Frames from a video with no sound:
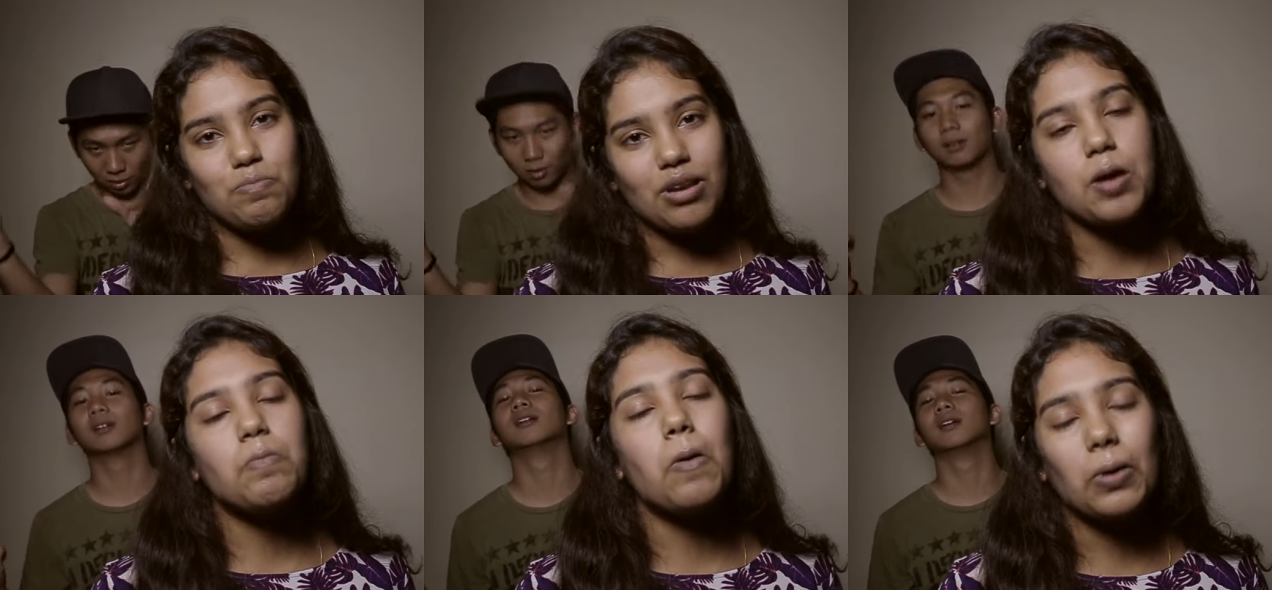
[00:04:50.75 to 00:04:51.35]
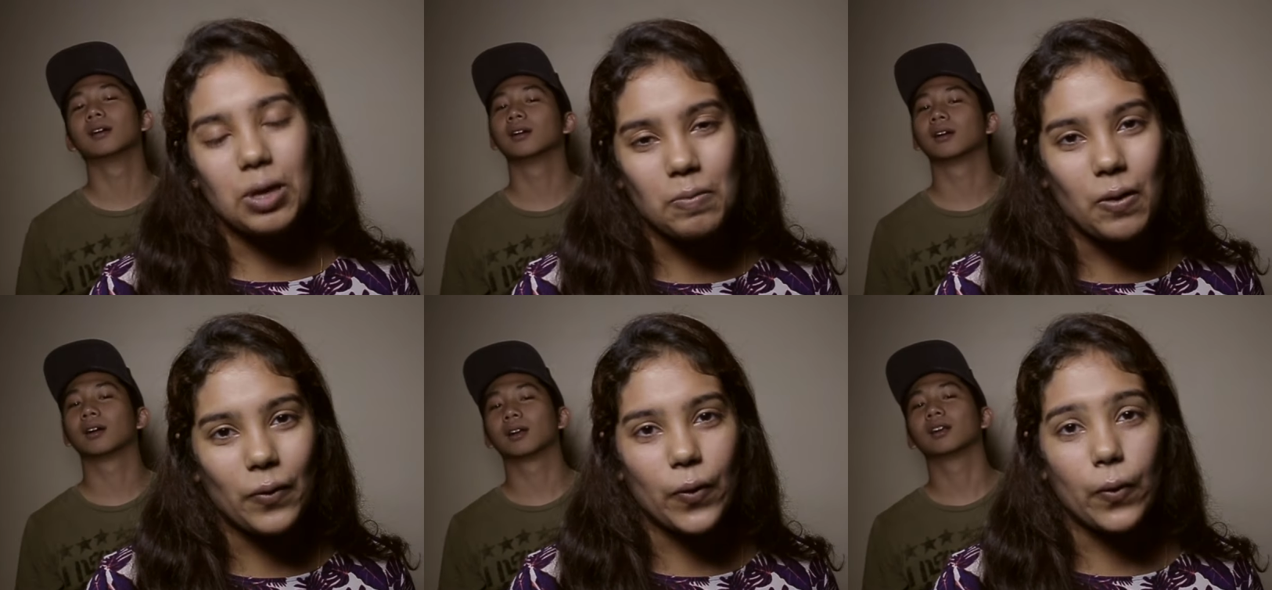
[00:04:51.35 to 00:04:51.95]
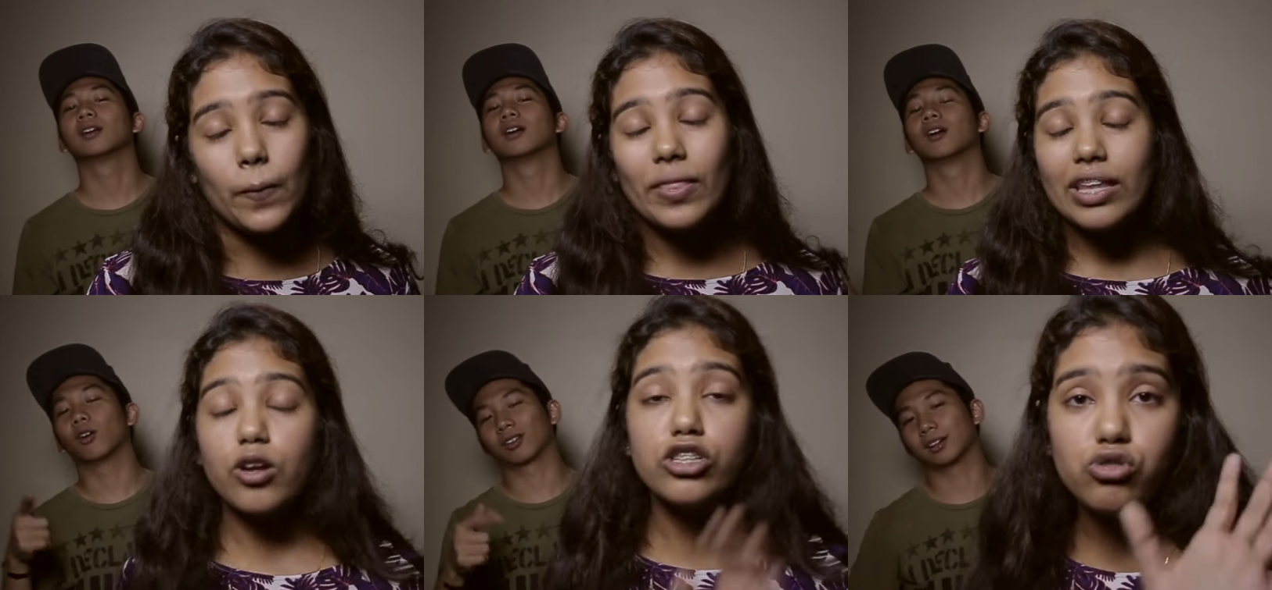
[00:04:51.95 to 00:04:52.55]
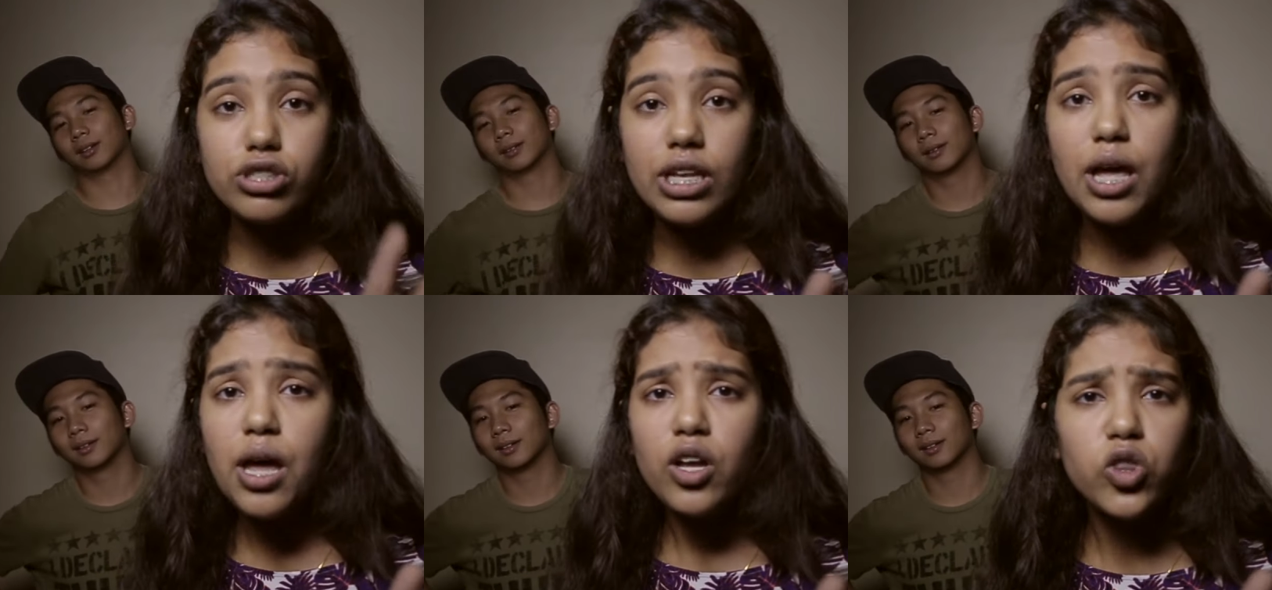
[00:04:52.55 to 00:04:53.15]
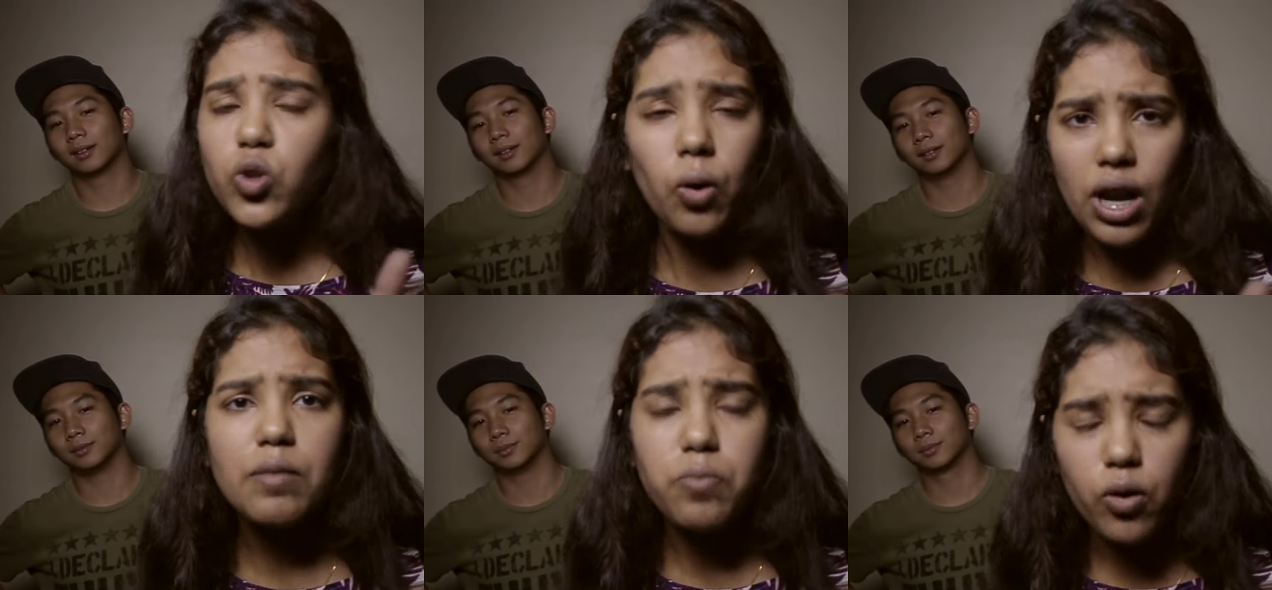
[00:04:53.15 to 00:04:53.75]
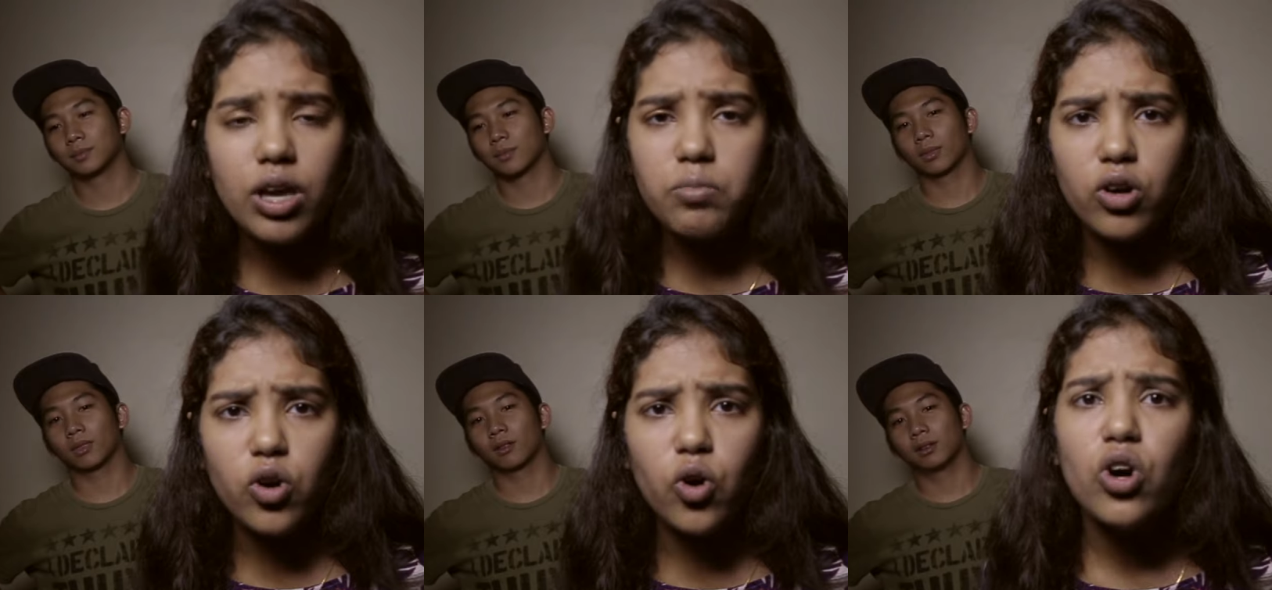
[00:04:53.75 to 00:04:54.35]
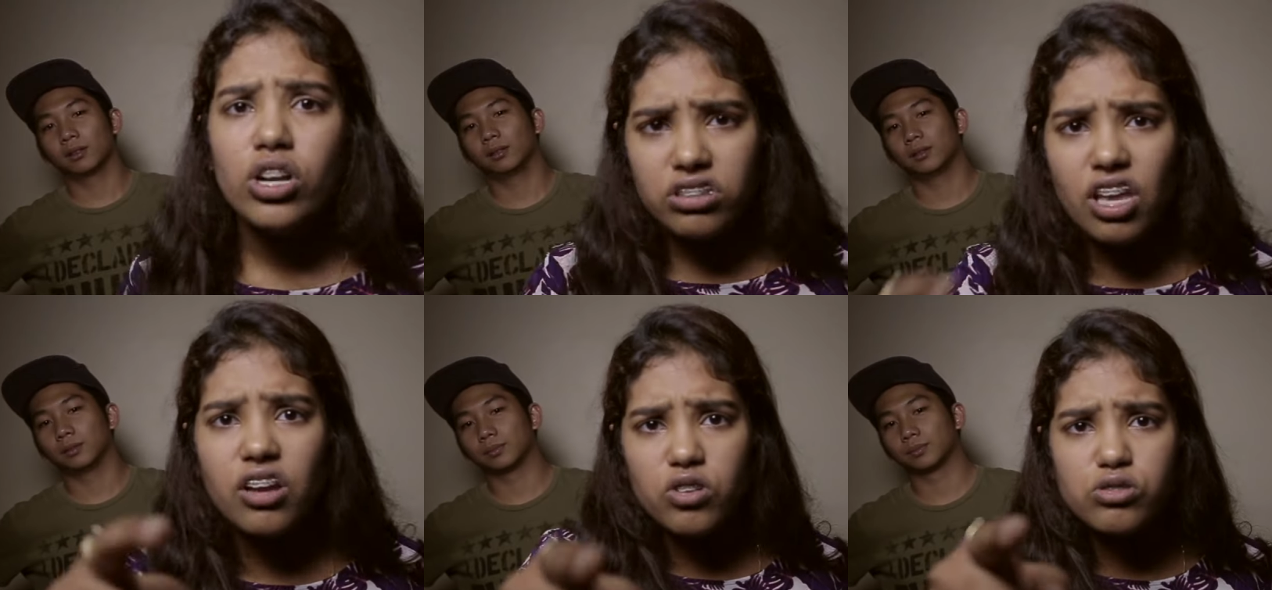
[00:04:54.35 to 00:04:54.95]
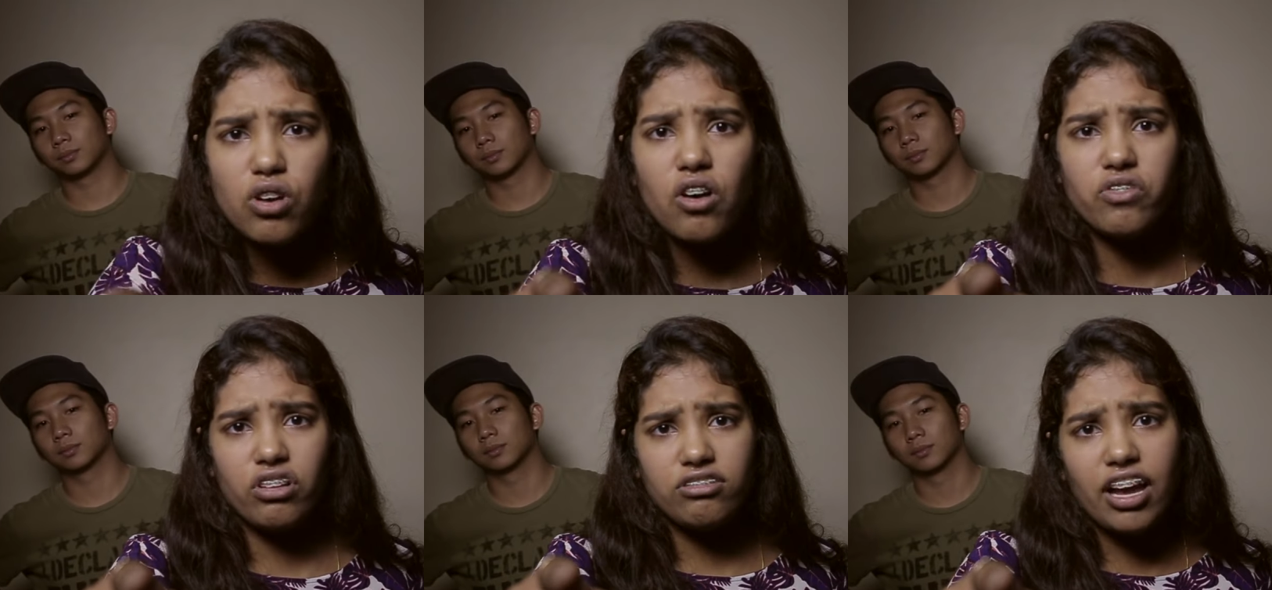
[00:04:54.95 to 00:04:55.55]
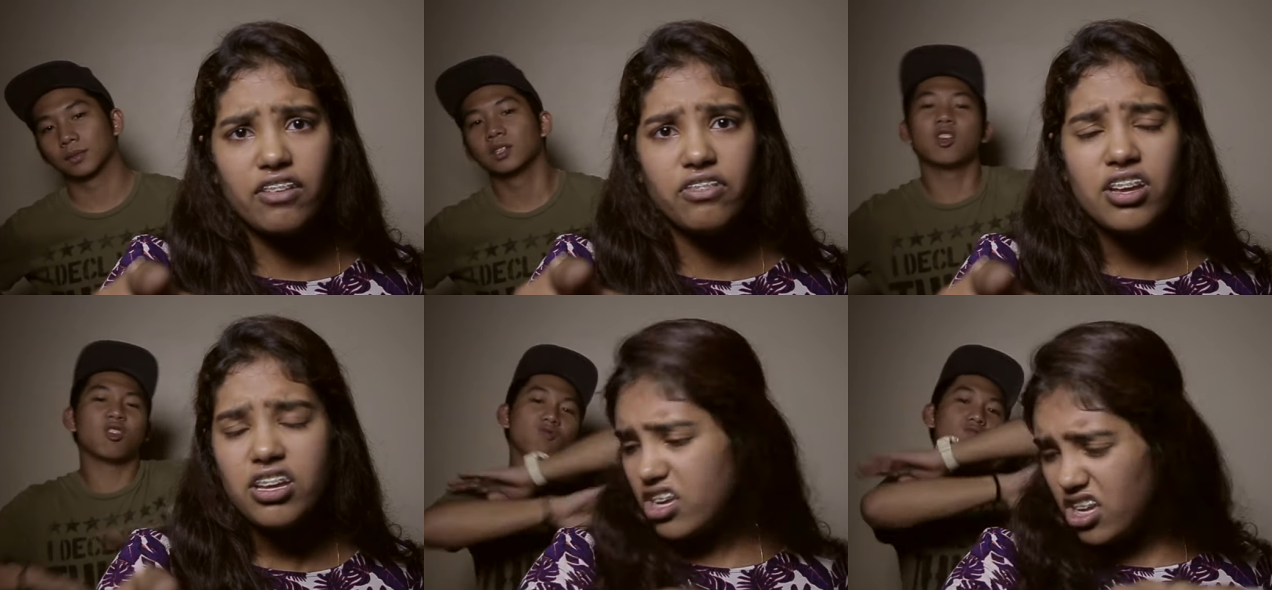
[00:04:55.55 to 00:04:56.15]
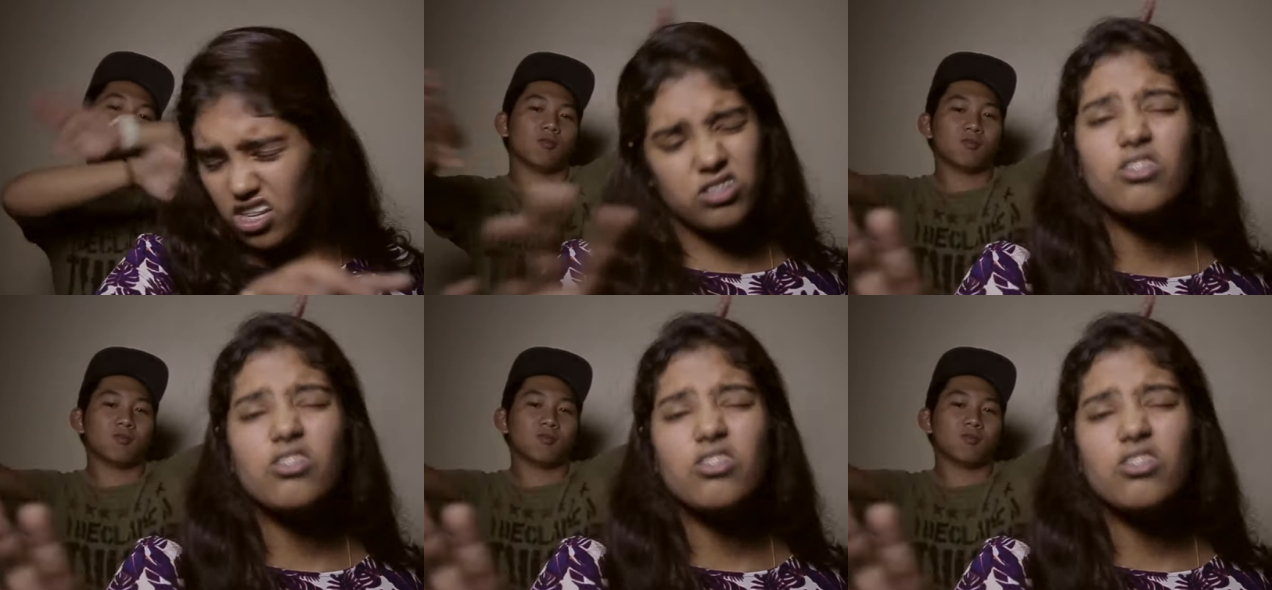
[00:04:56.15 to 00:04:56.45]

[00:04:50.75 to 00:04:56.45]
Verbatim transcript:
Speaker 1: play Pokemon Go. Because you see, don't let Pokemon Go take control of your life. It is